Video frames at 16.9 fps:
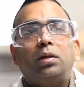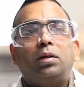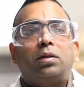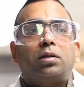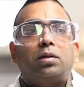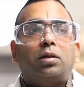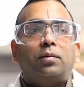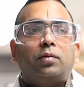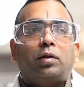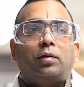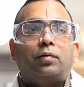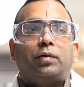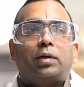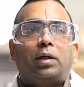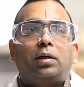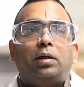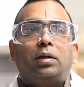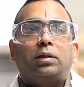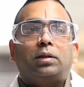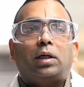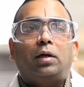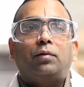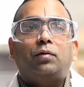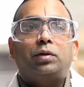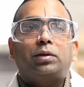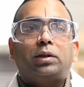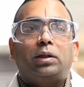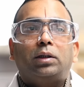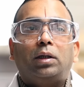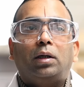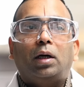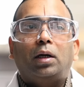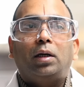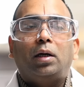in terms of ten years, I would say
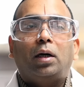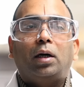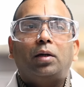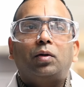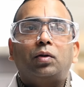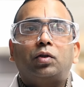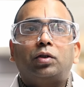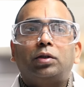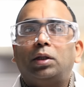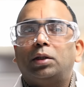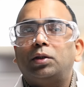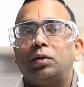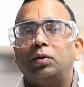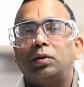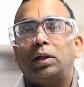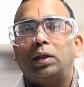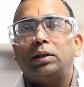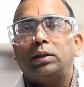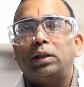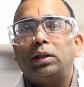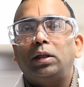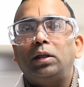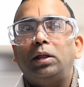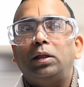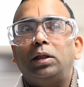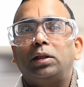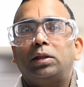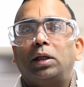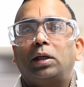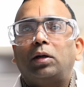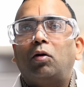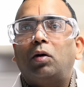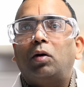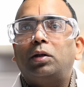I, I could see Aduro as a leading
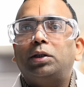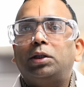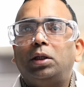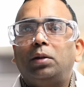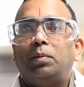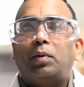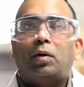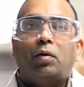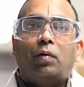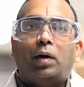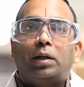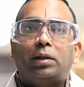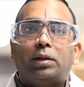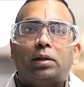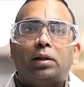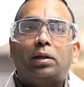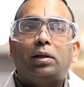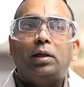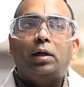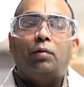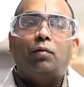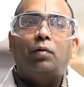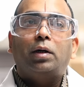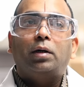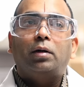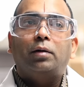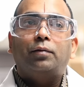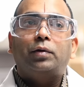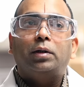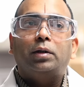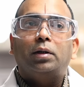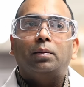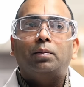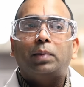technology provider in one of
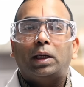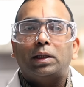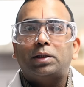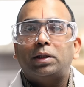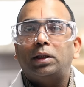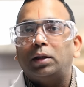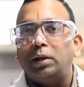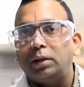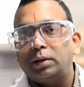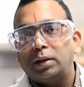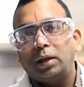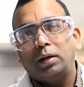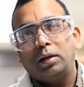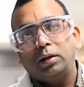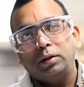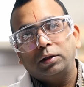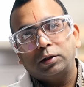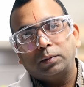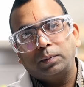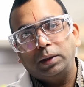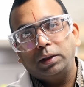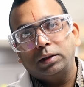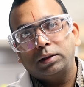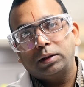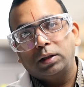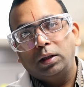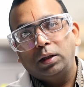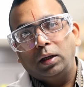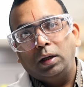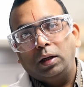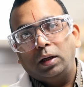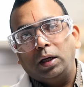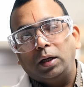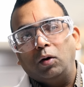the plastic recycling space.
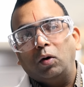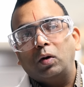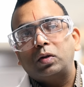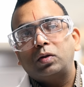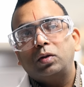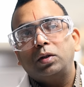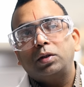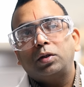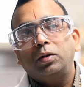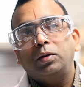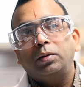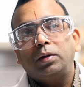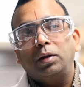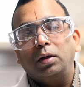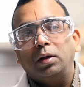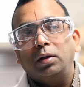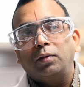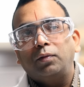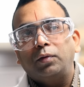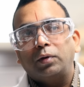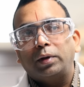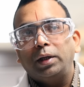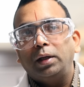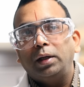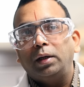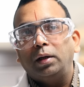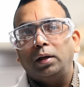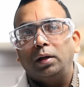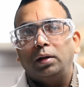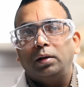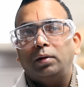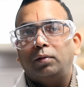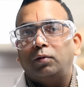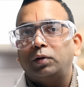And also it could uh, foray in uh,
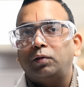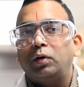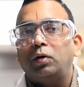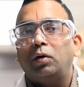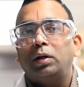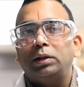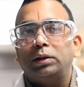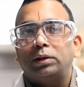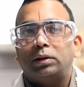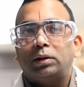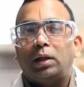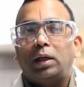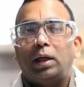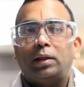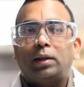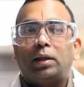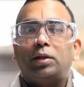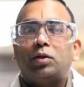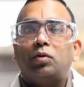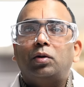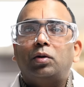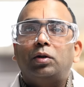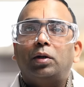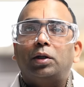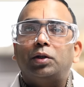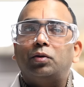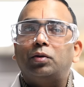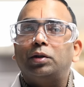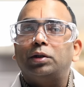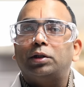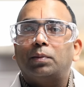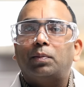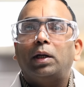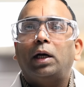what we call is, as I told you, Aduro
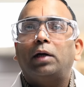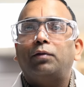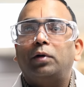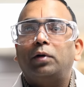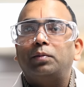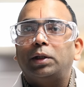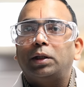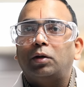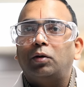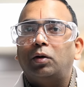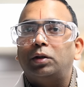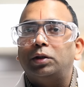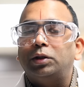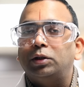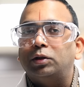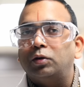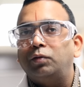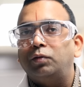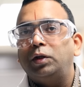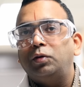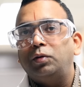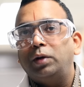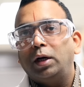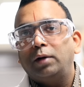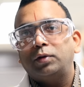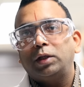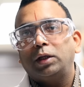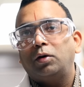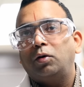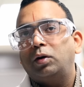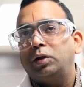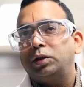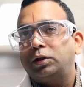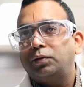is a platform technology. So we do have
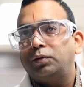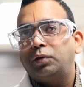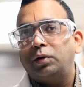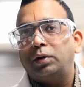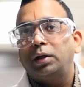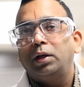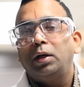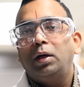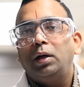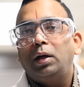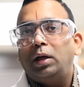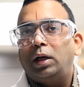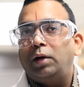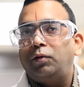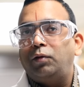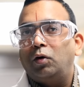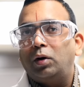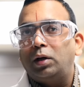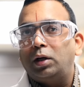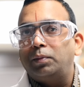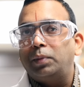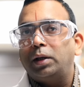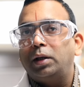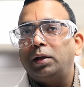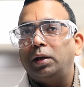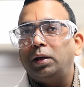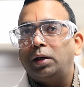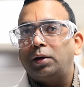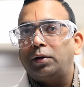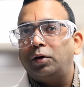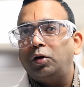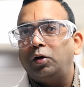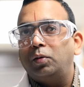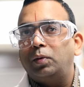technology for heavy oil upgrading and
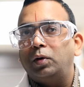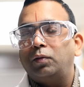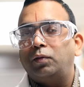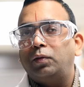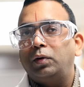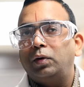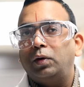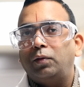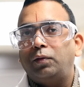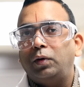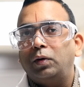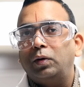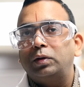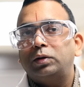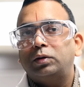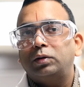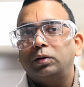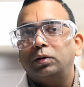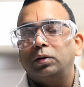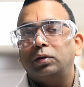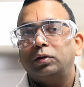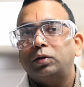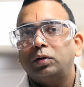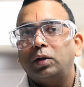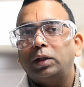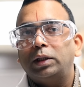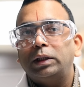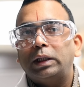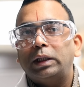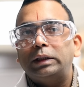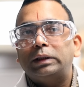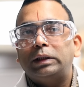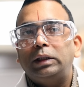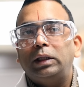renewable fu fuels. So so I,
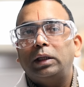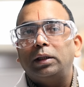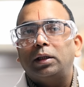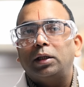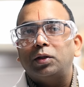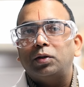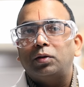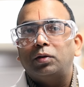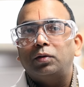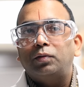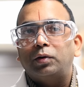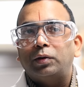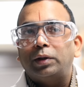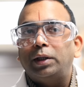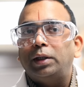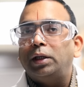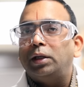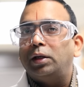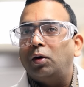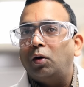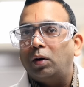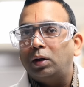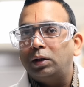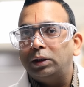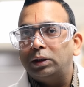I see like Aduro foraying in all